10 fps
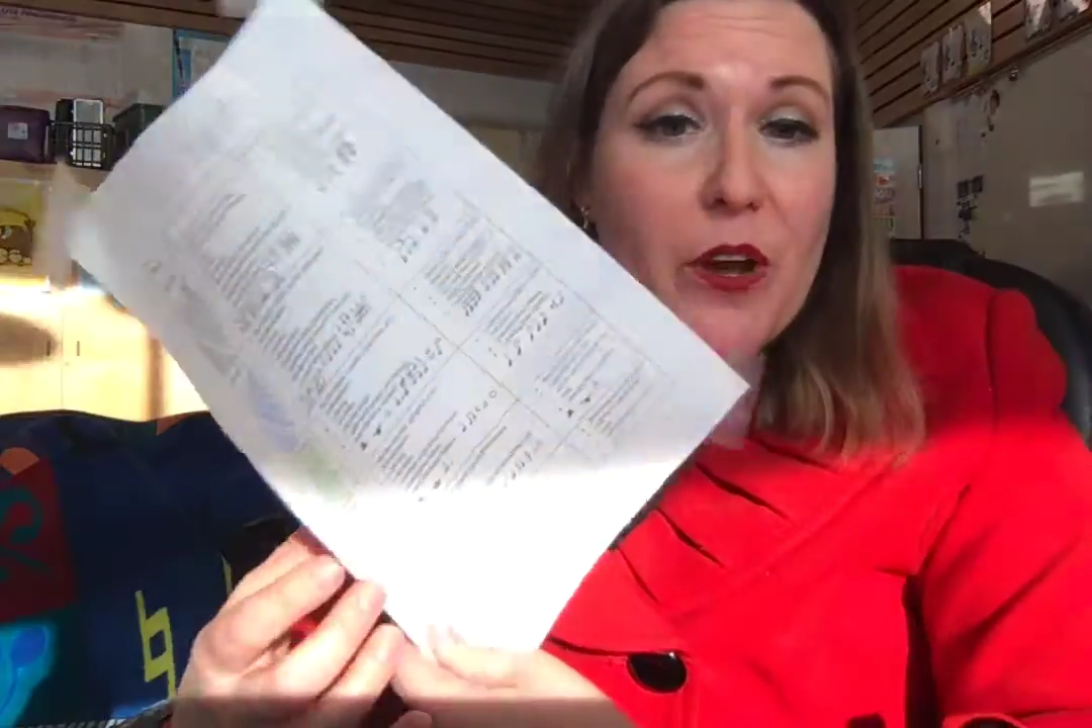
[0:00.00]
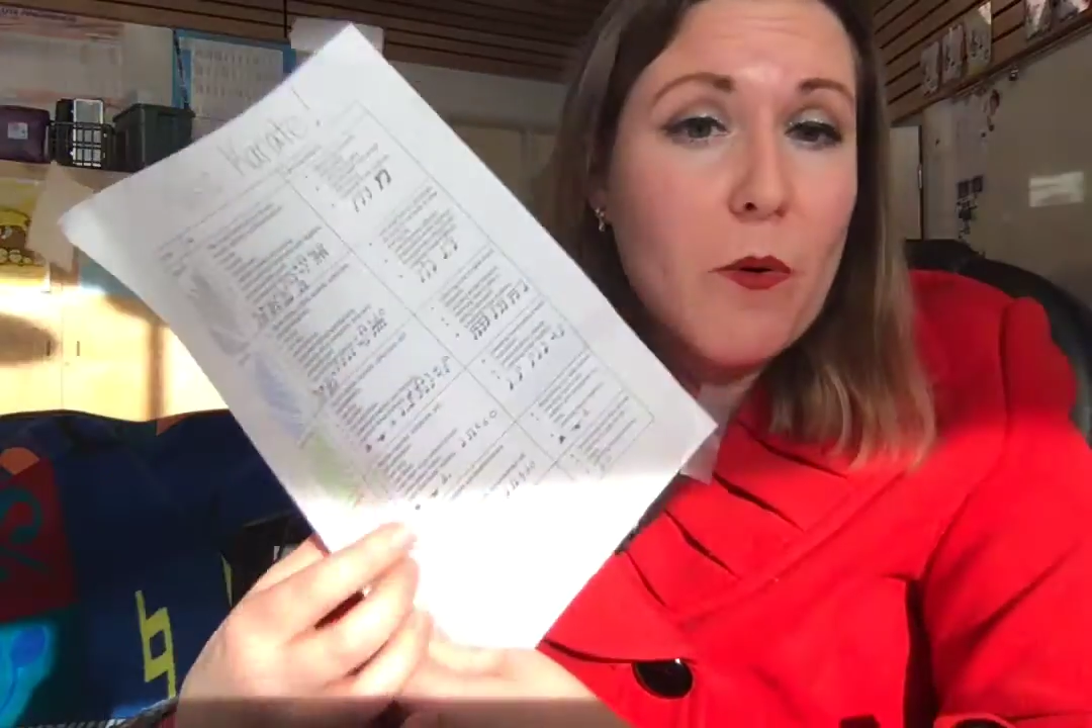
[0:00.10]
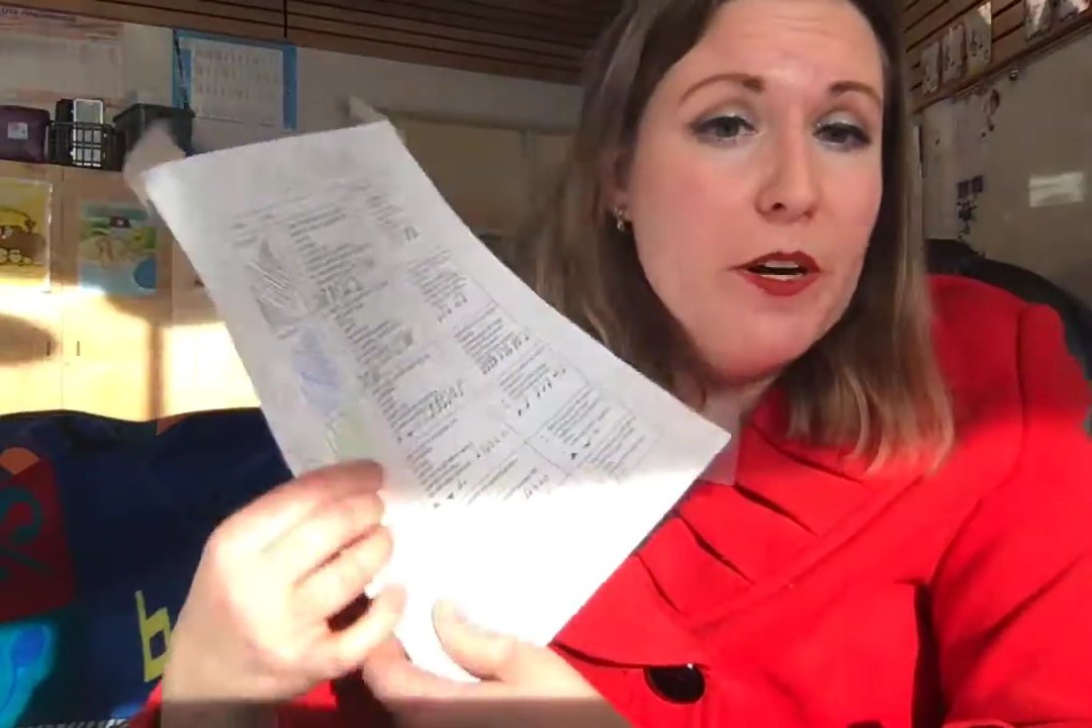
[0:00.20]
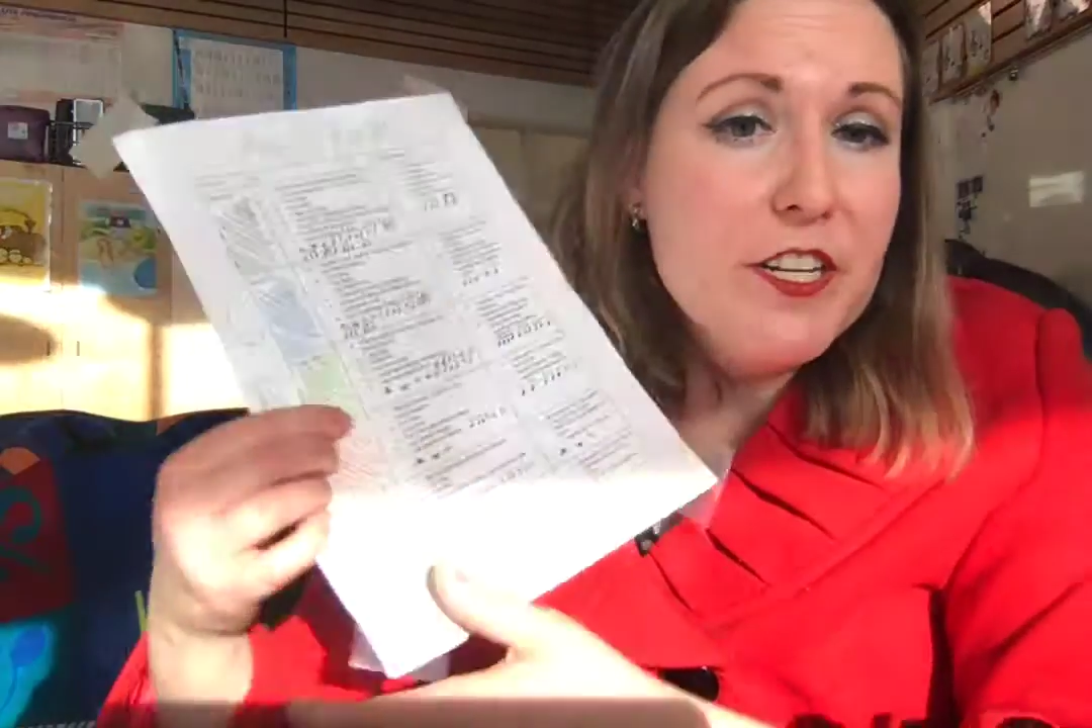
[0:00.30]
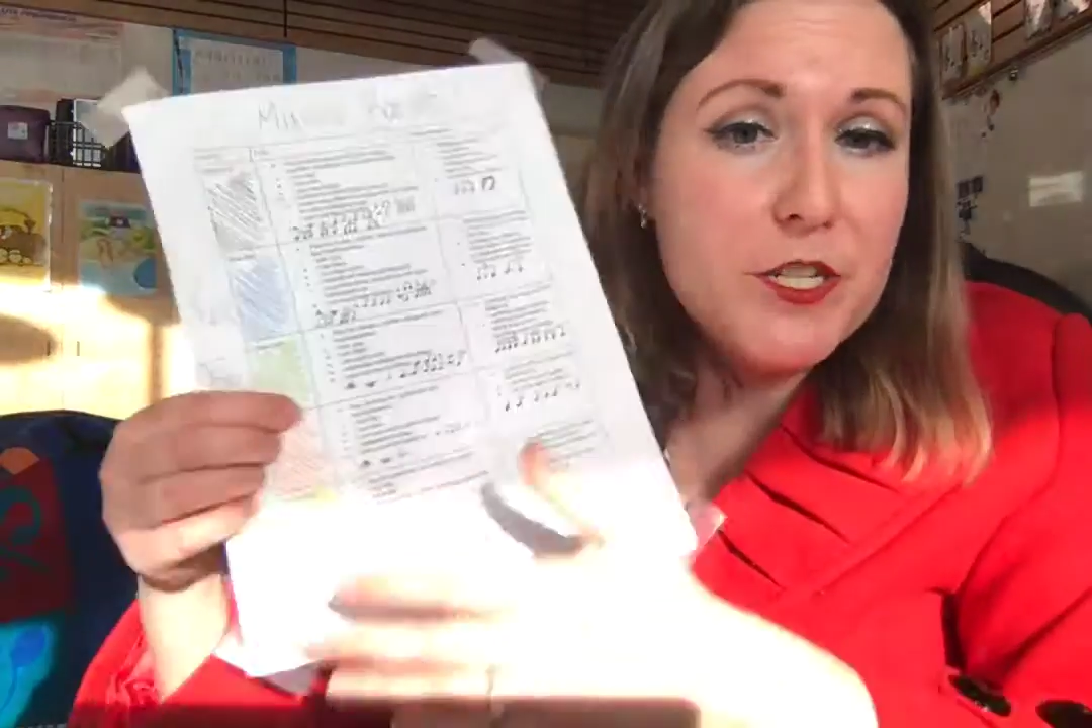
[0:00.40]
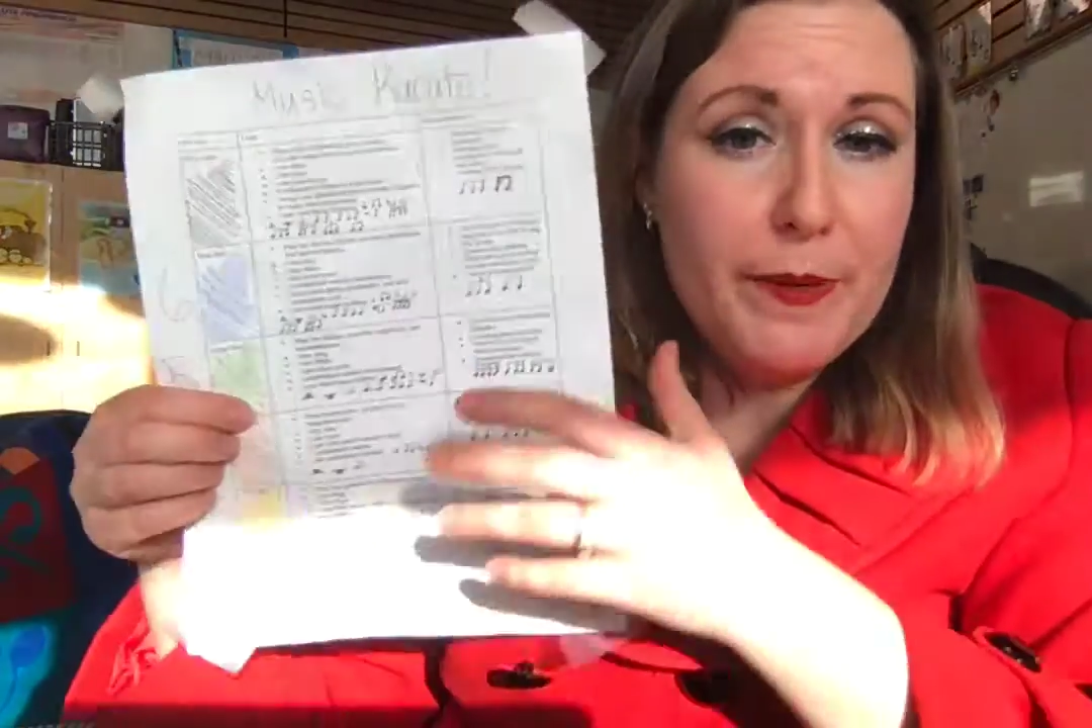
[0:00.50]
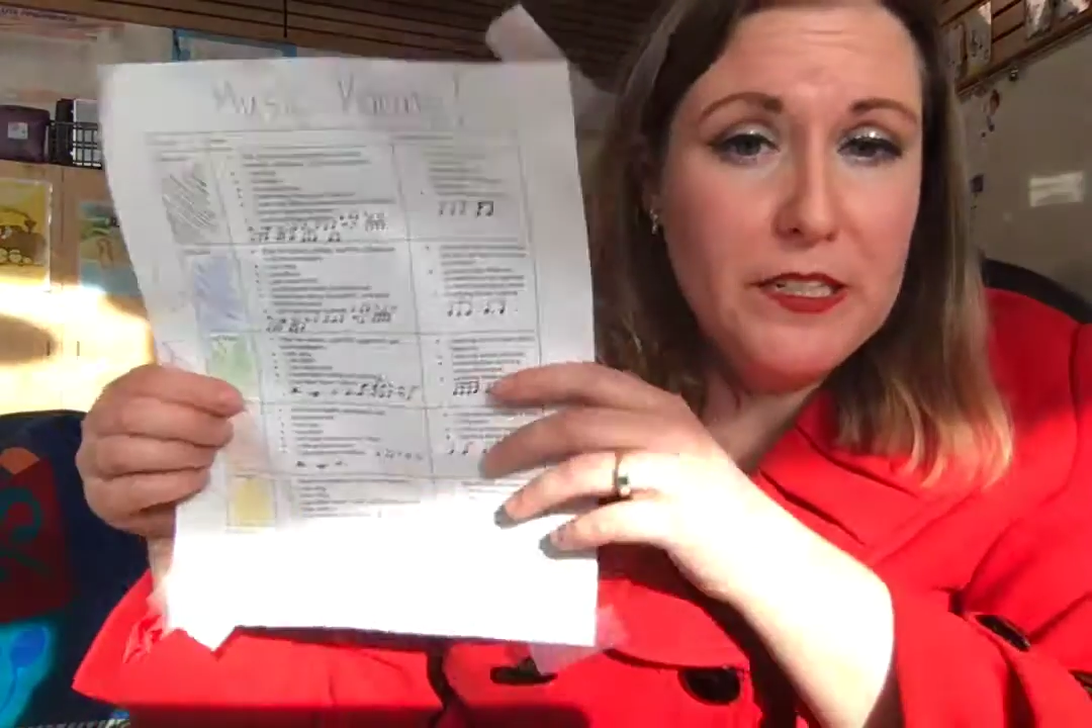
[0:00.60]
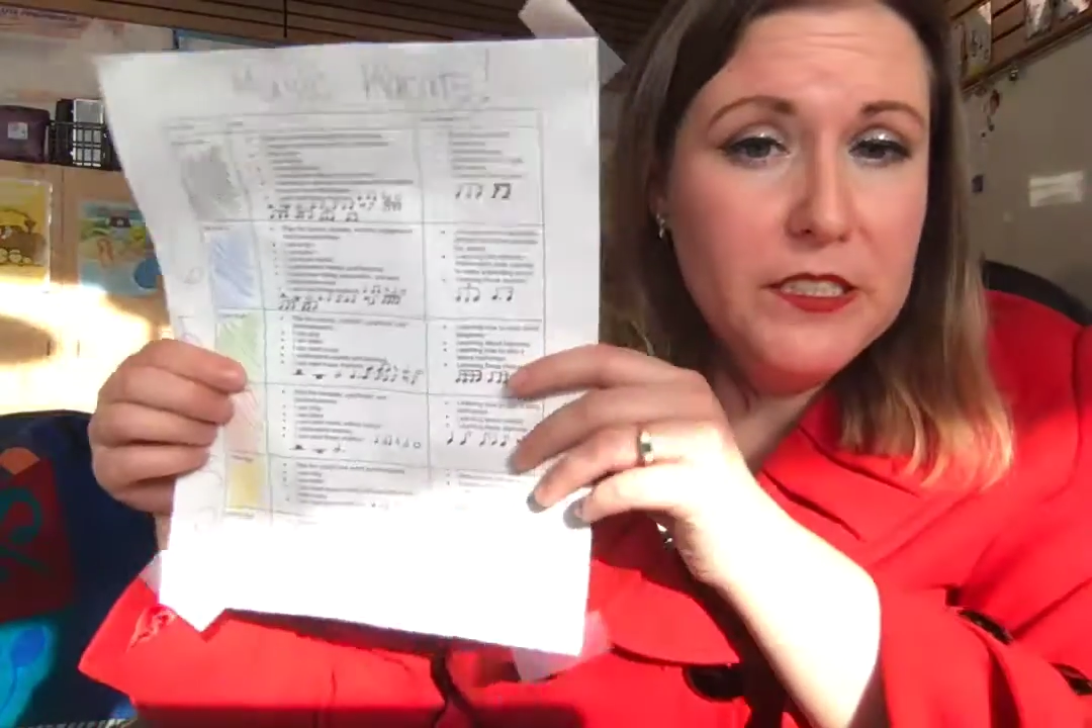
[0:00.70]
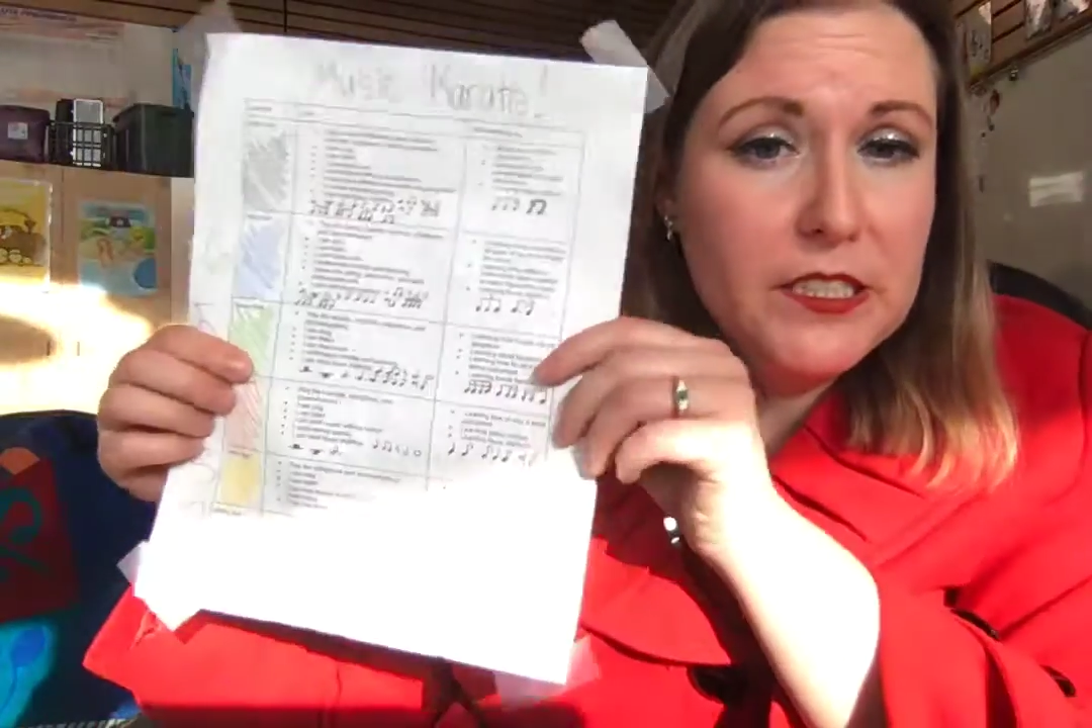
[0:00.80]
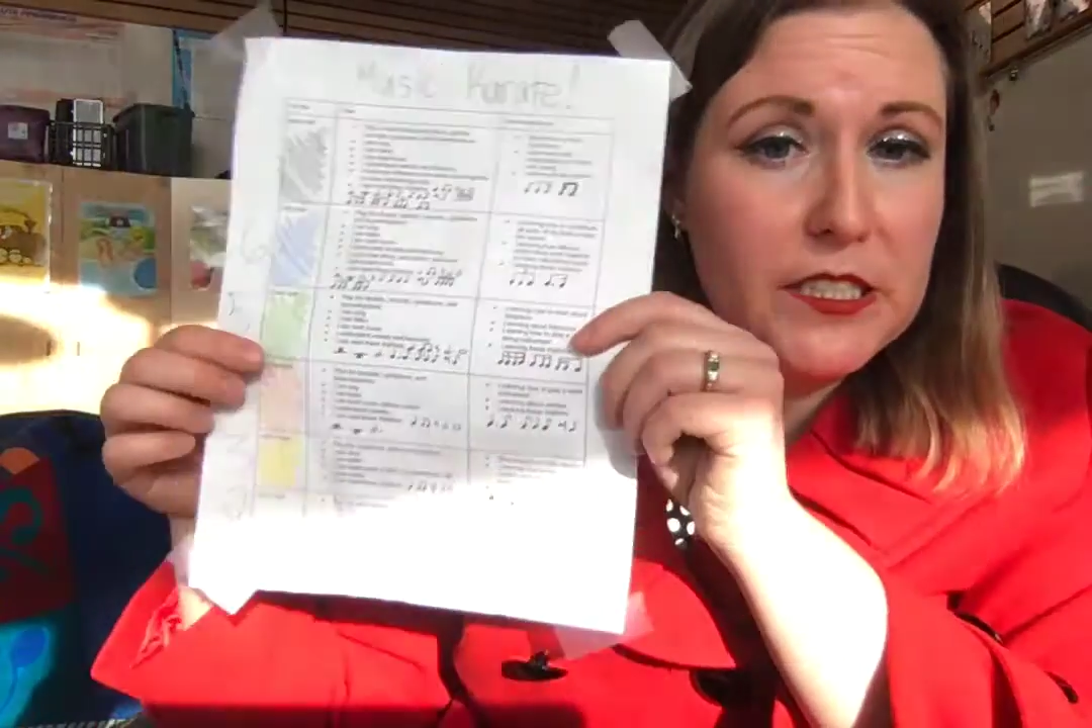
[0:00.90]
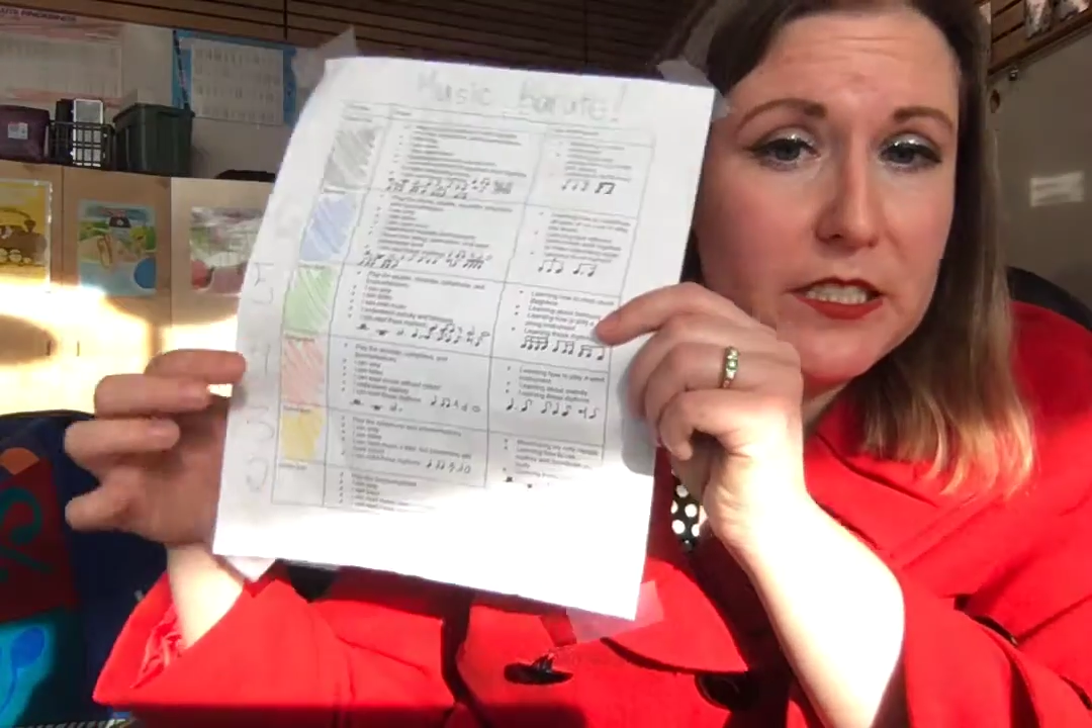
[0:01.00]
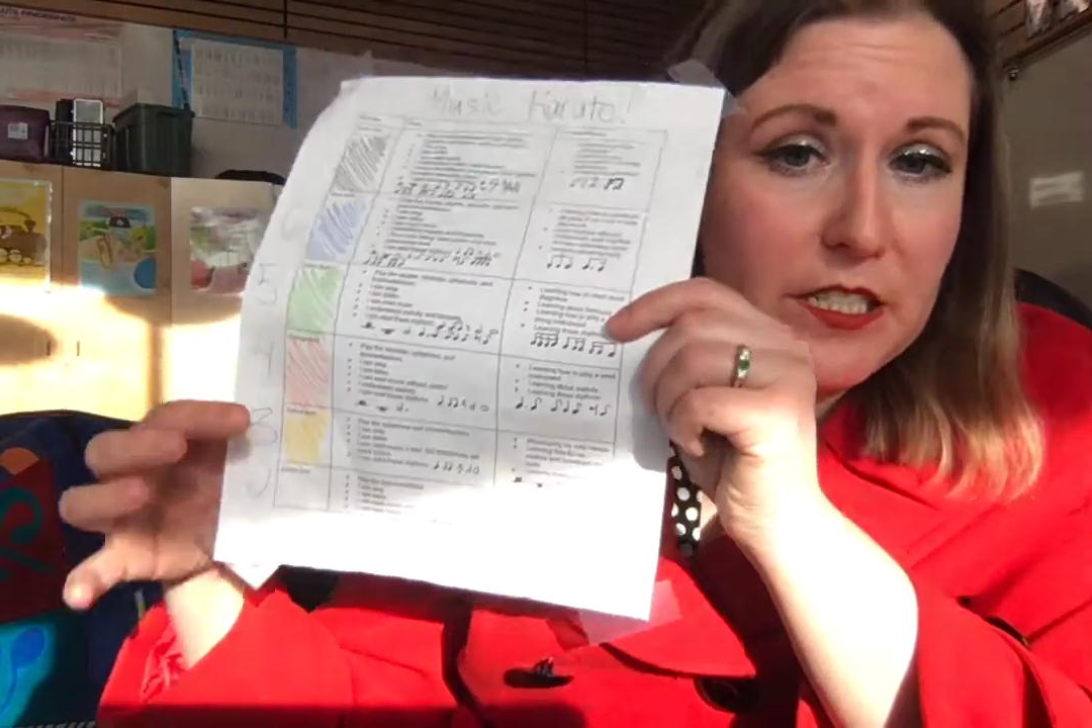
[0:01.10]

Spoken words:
orange belt,